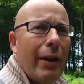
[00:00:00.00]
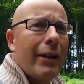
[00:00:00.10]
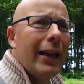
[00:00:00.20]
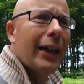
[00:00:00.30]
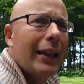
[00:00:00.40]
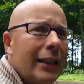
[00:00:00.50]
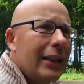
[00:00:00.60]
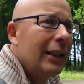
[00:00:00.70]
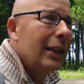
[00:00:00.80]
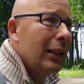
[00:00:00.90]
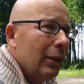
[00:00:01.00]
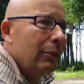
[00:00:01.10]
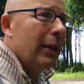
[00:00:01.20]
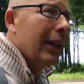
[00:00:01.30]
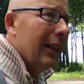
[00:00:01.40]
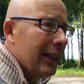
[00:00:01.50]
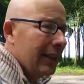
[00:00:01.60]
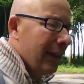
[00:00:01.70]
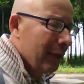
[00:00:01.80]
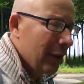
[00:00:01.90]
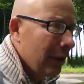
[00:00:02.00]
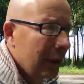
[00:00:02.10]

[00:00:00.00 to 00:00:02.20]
around here. Where let's have a